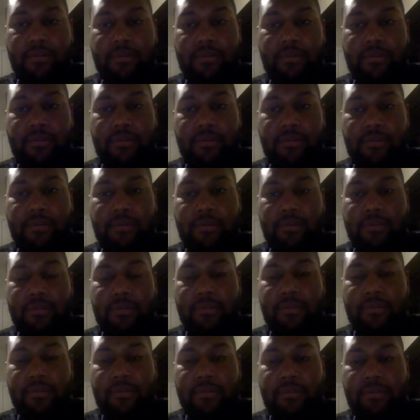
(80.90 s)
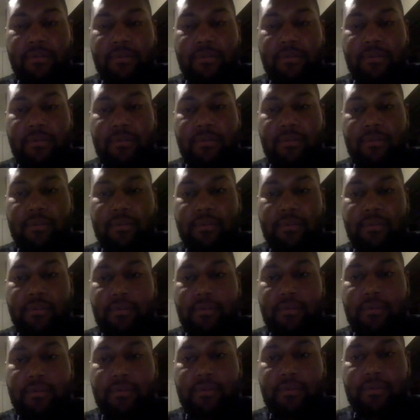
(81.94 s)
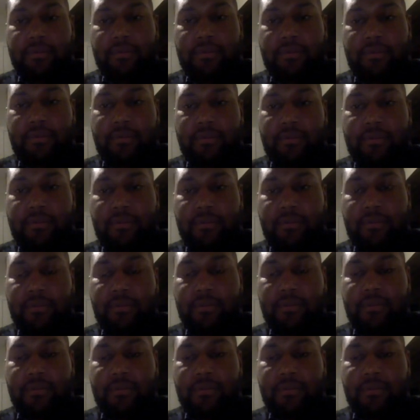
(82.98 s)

No words are spoken by the person on screen.